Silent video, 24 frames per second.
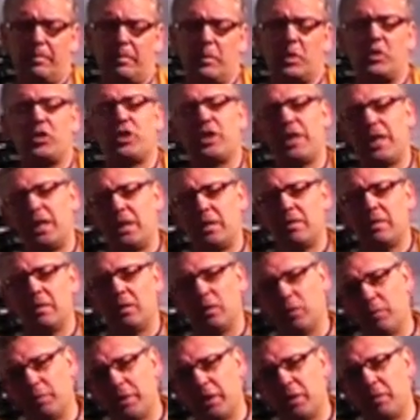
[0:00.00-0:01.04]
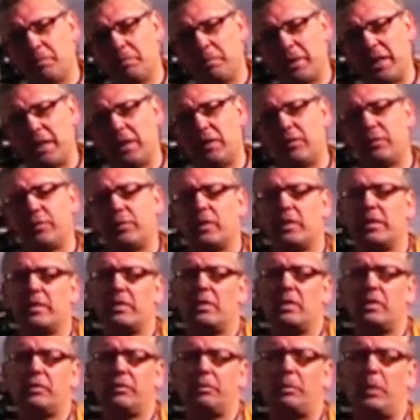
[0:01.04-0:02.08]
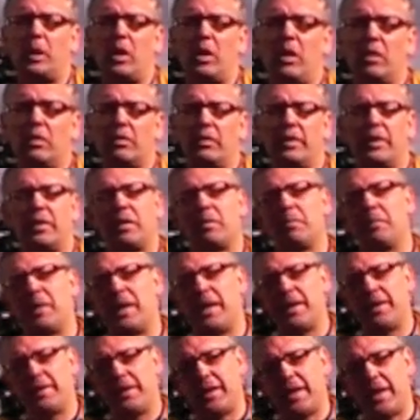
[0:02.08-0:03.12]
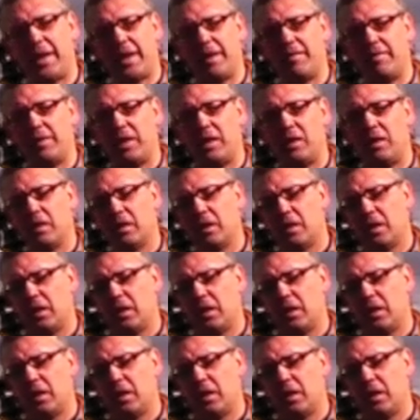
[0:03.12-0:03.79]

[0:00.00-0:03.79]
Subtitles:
machined aluminum piece for the Les Paul, or you can buy the heavy.